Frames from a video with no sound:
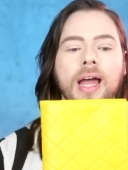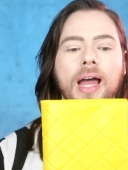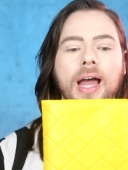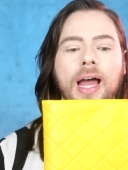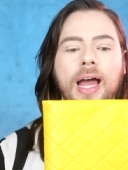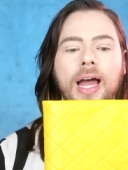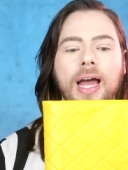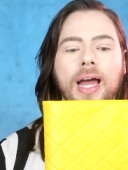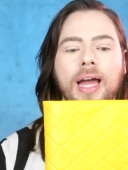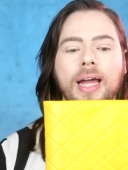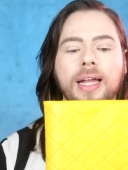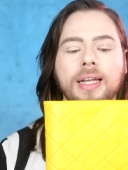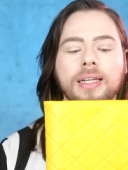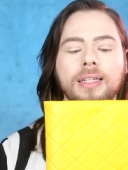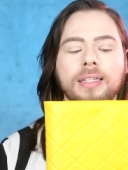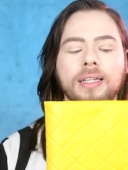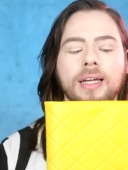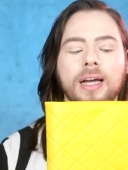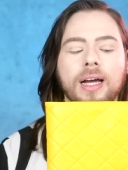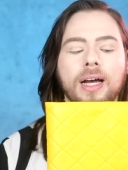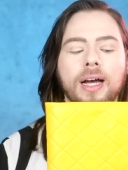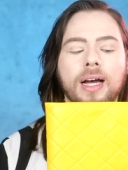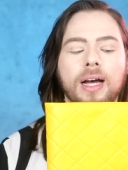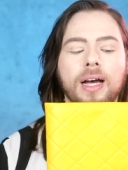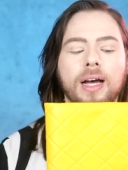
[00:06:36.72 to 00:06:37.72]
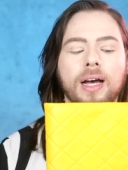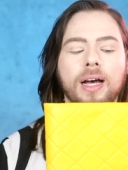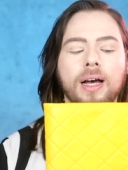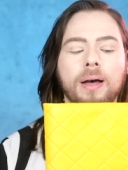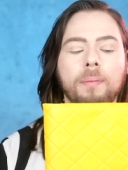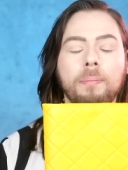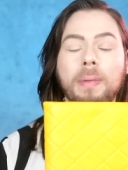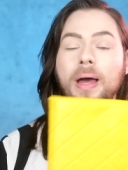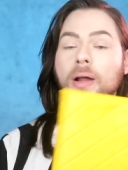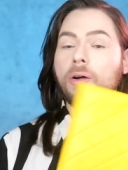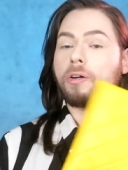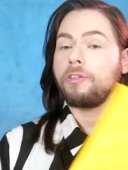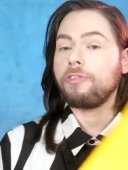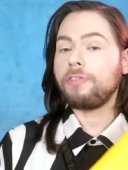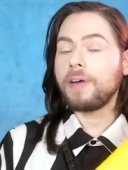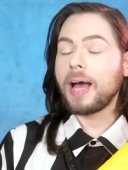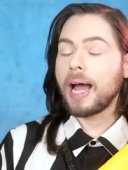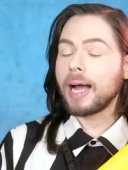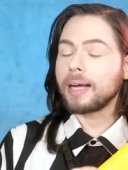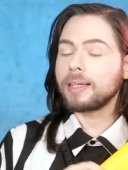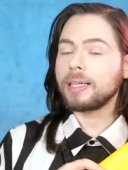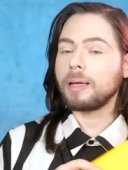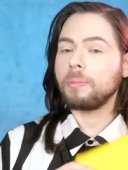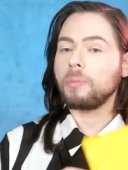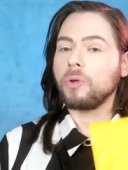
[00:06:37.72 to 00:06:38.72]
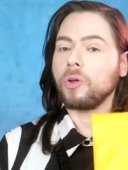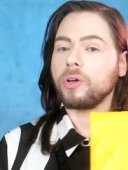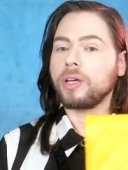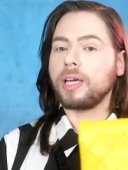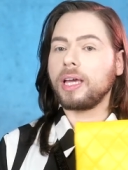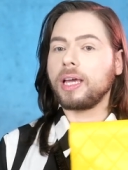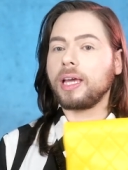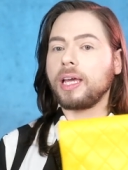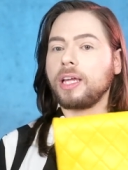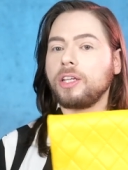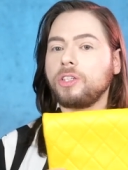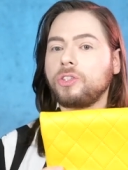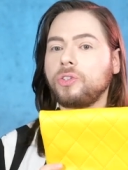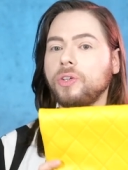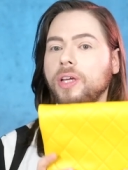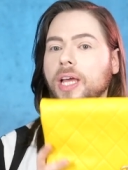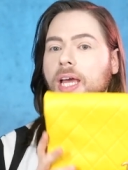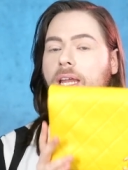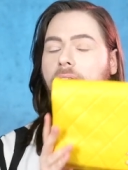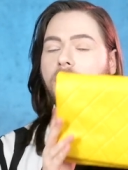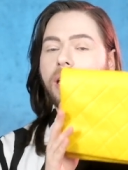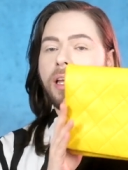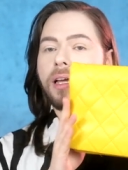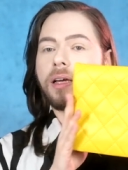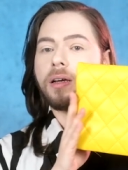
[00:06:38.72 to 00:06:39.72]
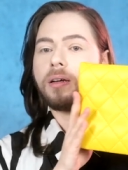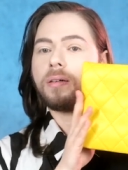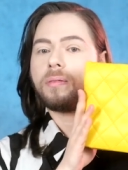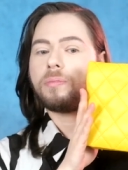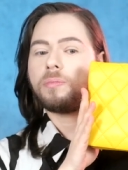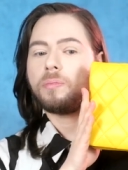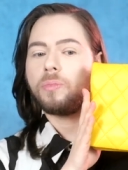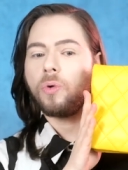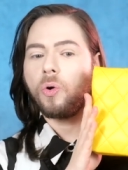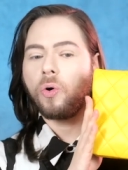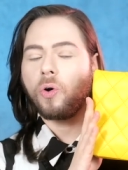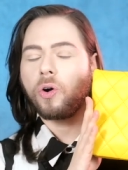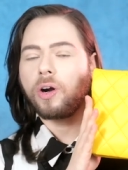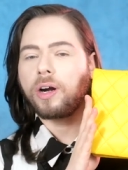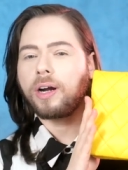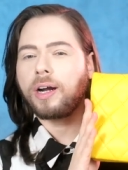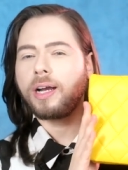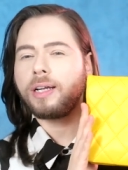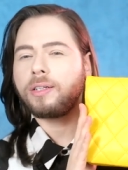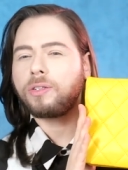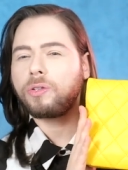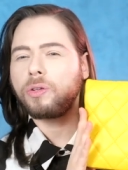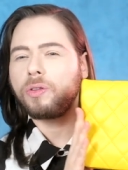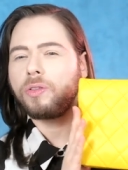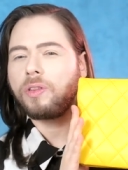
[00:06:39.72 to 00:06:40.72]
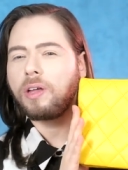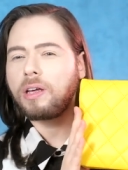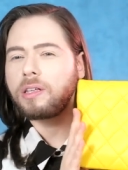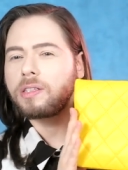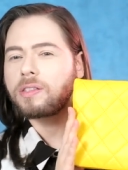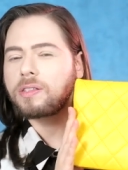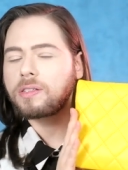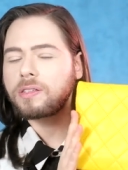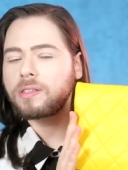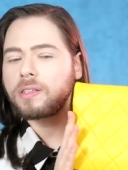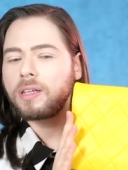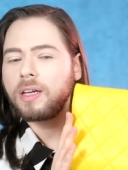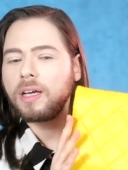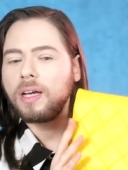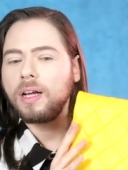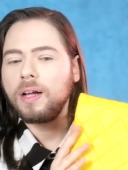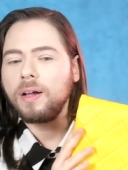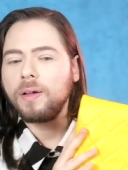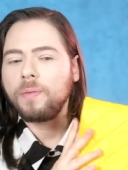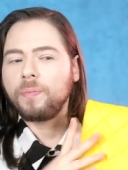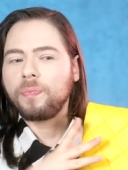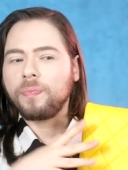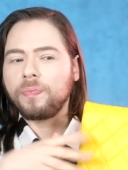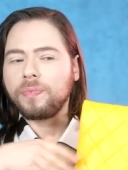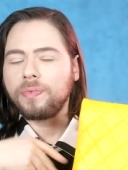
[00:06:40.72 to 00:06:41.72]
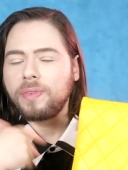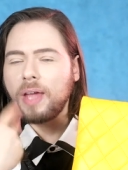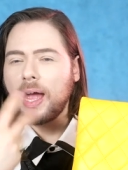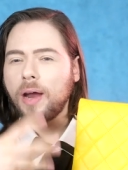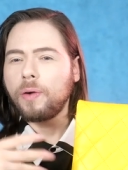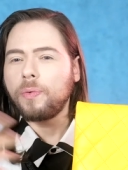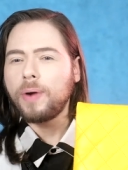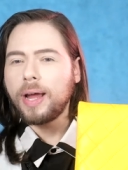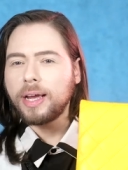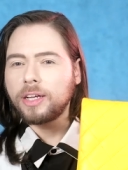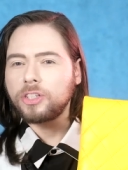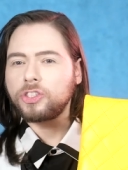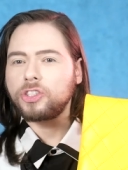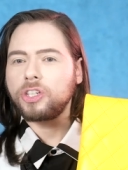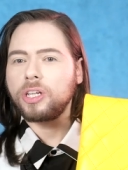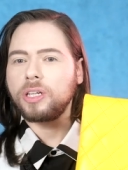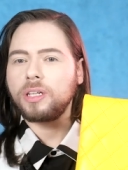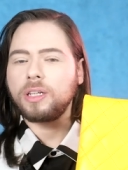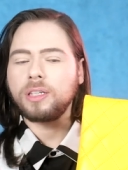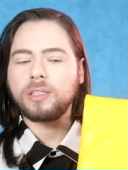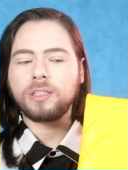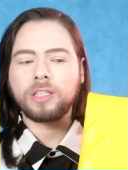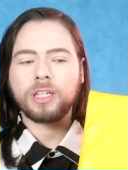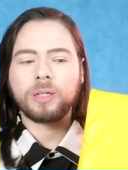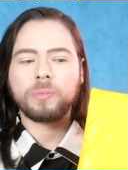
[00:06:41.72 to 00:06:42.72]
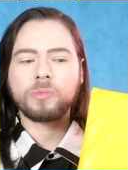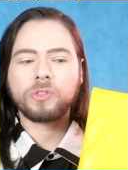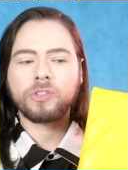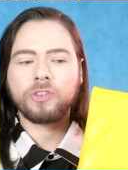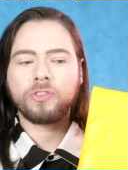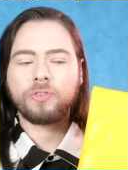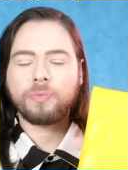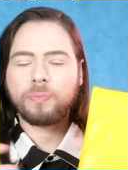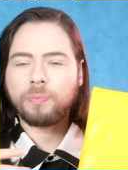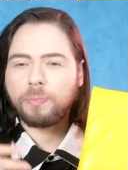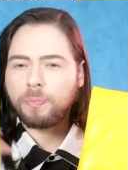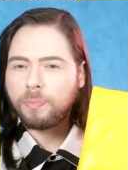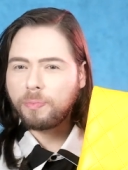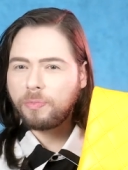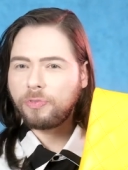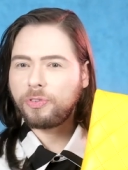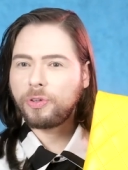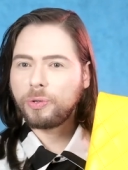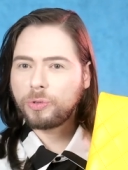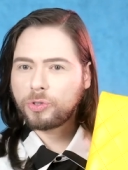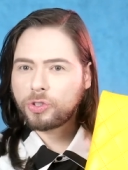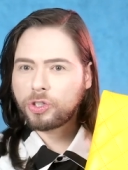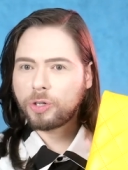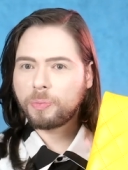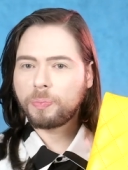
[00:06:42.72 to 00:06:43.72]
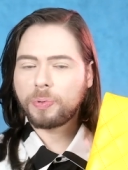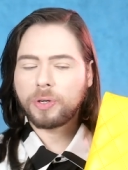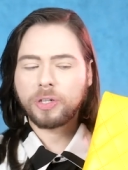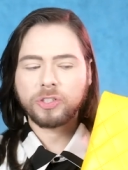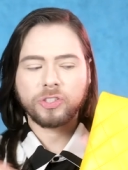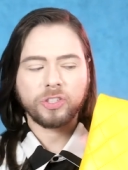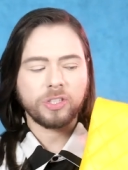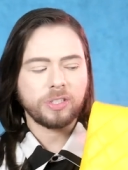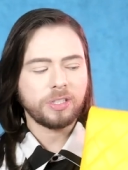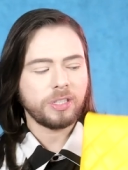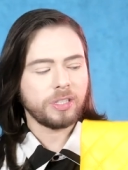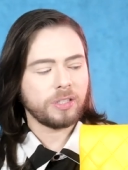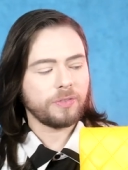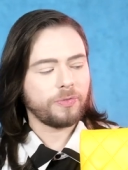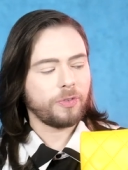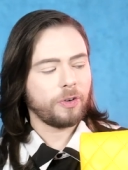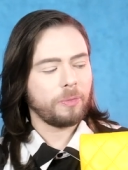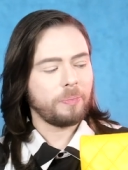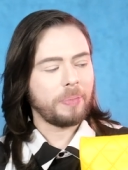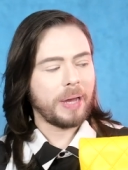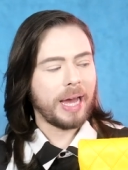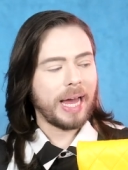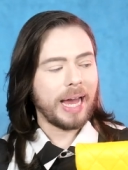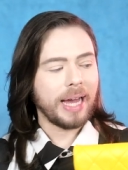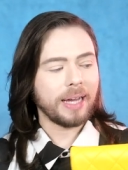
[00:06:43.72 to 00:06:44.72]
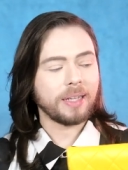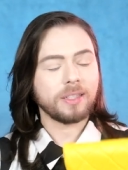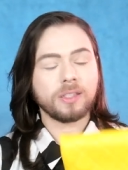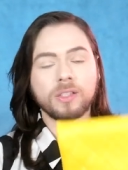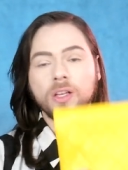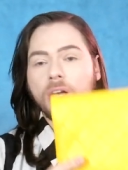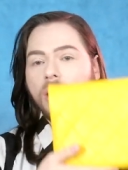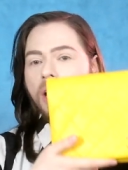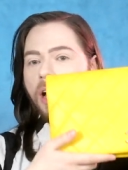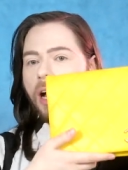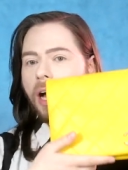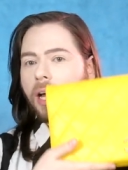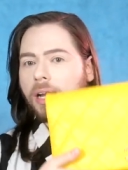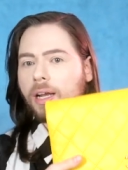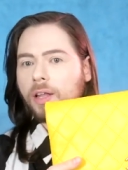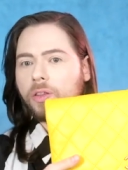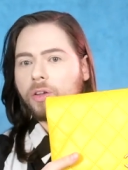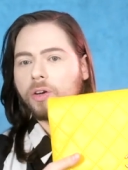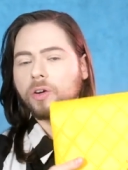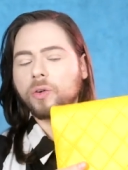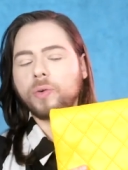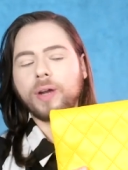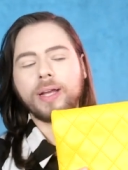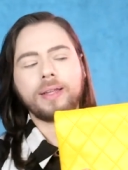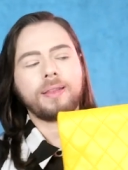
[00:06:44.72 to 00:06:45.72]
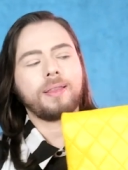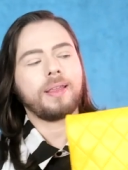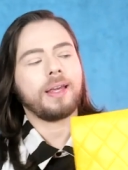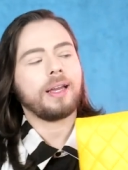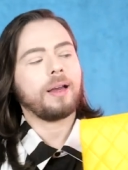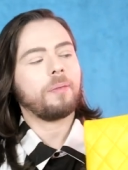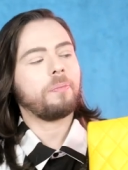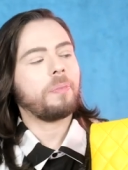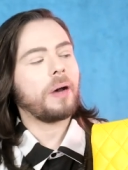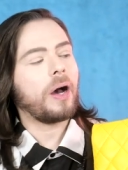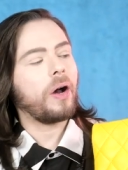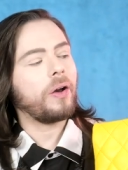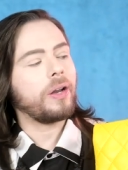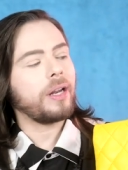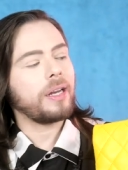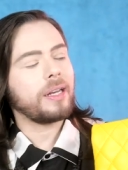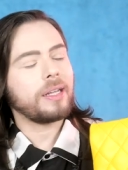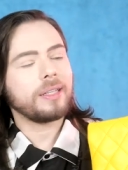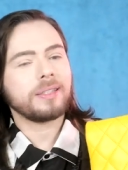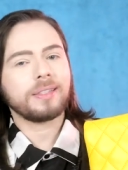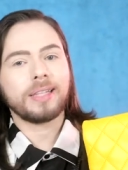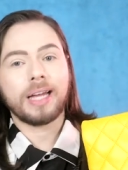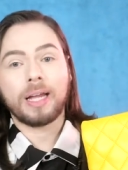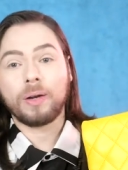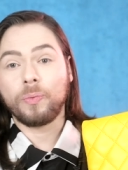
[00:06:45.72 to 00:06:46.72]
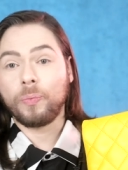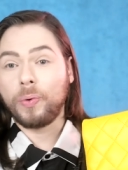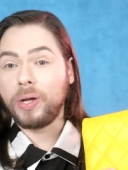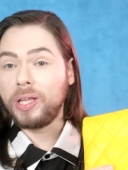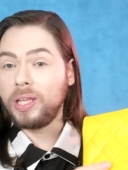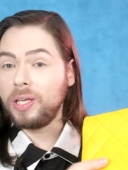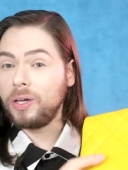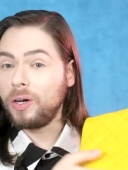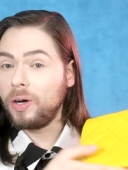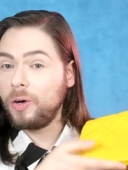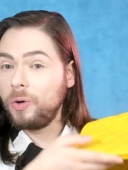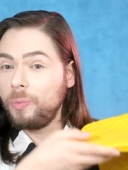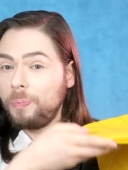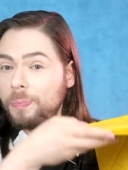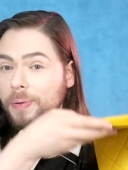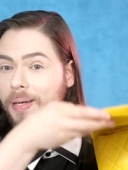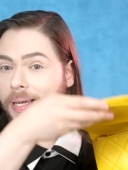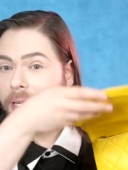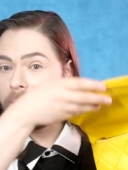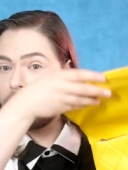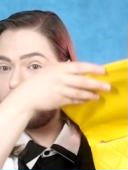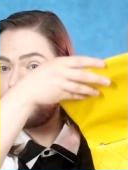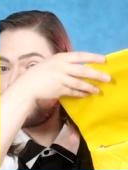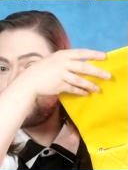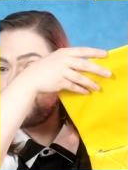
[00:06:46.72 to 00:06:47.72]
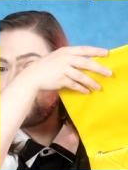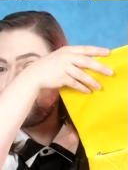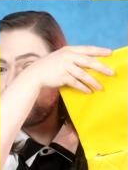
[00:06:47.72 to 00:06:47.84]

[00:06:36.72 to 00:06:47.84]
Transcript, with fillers: And uh, matter of fact, I'm looking into getting more into this direction in terms of future purchases for bags. Another great thing about it is that when you open it,